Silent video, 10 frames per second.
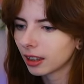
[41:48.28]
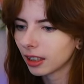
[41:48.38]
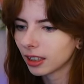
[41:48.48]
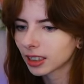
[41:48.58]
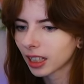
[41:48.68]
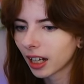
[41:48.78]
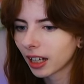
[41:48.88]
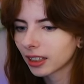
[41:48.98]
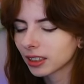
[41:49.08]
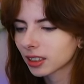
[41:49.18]
these
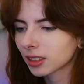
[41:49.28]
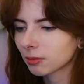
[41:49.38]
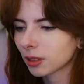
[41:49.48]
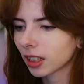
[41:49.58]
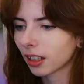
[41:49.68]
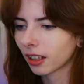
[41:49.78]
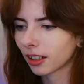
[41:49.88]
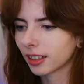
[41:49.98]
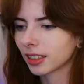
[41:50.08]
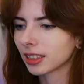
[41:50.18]
guys
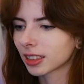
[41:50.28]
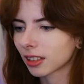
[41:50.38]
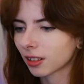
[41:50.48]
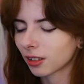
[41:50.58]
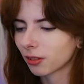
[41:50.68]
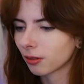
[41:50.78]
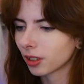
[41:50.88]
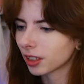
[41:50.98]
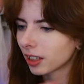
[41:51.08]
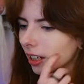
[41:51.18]
because
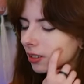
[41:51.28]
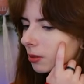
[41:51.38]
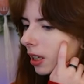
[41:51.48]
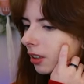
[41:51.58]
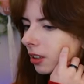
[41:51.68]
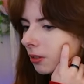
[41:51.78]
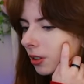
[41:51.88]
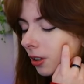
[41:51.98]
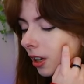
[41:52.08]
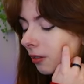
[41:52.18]
we did have some dialogue with
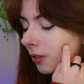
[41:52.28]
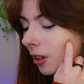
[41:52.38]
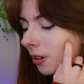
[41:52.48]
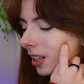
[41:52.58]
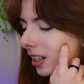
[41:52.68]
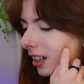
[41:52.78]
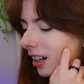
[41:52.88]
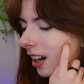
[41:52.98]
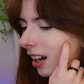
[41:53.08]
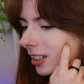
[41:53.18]
her. I felt
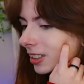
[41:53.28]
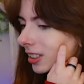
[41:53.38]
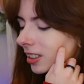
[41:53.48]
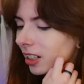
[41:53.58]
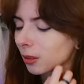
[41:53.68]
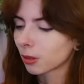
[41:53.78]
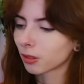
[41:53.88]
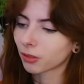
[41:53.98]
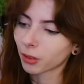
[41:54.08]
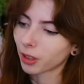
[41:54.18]
honestly
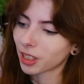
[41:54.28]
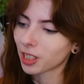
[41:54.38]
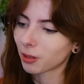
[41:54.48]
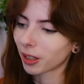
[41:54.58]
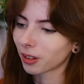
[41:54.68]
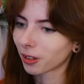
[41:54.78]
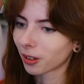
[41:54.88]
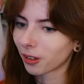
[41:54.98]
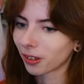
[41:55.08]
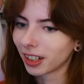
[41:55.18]
terrible for what she went
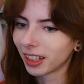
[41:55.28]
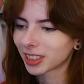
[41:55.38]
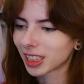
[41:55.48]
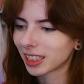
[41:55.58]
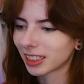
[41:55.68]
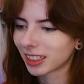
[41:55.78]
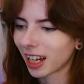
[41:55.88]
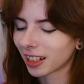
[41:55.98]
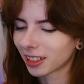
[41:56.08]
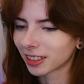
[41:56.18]
through. She
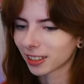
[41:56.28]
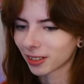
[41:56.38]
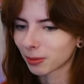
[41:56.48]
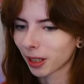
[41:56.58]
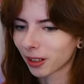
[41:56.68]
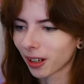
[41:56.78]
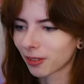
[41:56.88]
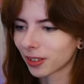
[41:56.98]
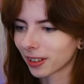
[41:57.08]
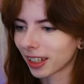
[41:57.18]
kind of deserves better. I
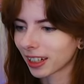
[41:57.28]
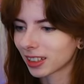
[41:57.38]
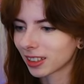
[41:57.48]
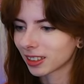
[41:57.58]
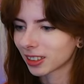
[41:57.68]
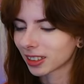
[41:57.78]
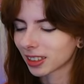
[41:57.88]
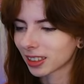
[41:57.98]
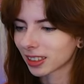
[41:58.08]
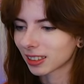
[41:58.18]
feel like she's just
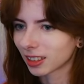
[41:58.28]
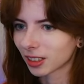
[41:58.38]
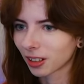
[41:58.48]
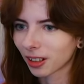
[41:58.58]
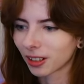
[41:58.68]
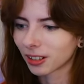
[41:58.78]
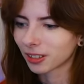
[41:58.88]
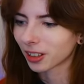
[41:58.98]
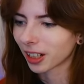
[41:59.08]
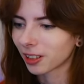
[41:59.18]
this this
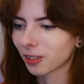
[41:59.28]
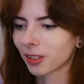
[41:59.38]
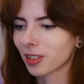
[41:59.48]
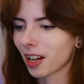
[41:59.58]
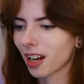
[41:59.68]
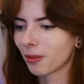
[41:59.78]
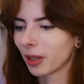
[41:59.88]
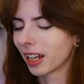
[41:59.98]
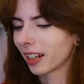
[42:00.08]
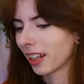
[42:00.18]
girl trying to do her job,
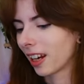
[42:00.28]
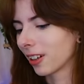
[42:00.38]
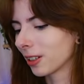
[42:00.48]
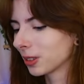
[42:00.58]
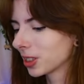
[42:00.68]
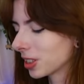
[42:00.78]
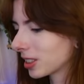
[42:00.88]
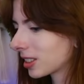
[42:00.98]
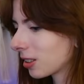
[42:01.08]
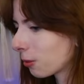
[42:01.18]
and Harry was
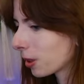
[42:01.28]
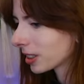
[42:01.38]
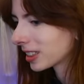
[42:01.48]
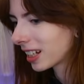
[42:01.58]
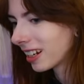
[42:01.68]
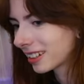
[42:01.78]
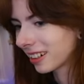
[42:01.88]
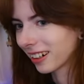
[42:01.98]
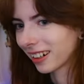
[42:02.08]
just the worst to